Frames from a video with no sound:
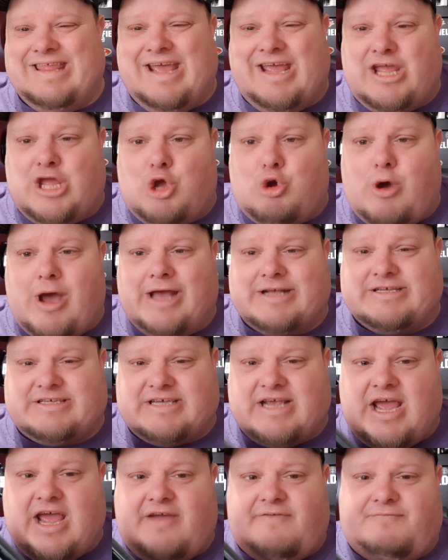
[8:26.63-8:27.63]
the
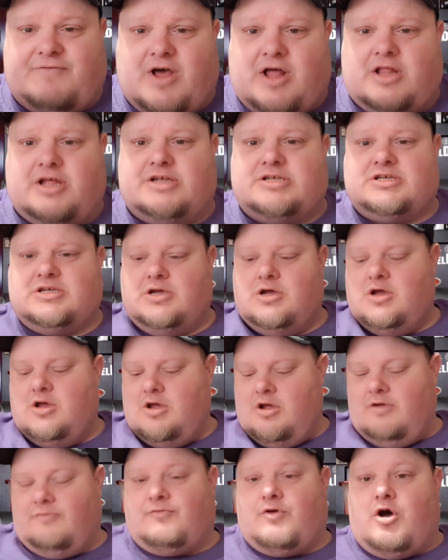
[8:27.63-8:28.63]
USA, fellas.
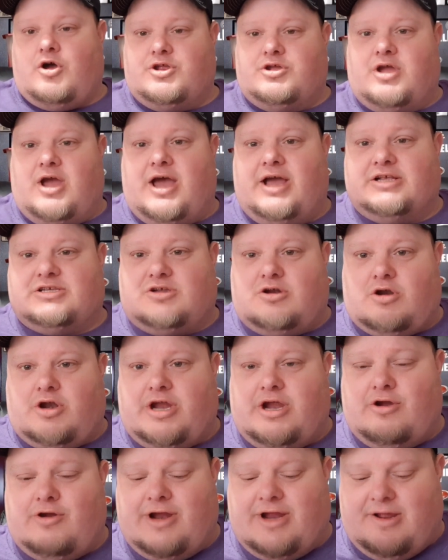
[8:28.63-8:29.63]
For all you guys that are
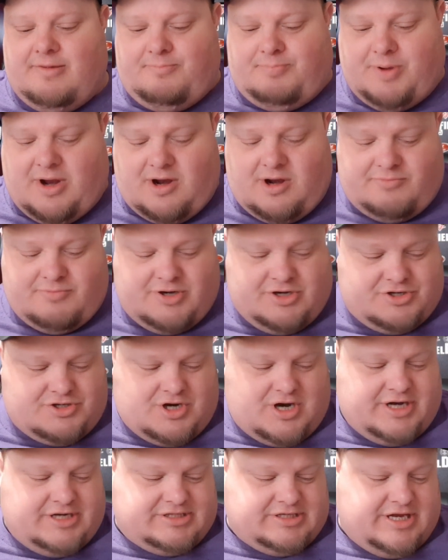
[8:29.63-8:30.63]
hearing impaired when you
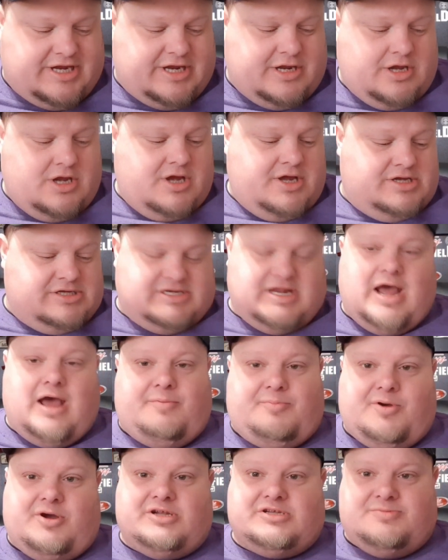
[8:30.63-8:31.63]
try to say
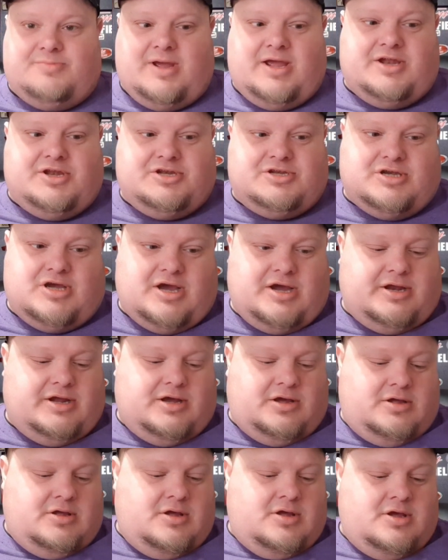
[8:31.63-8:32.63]
Snap-on's made in
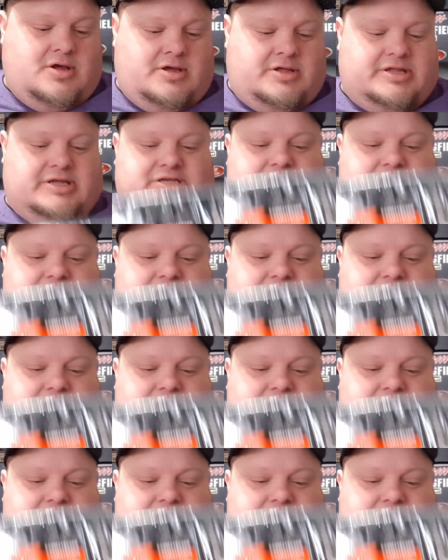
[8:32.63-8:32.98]
China. This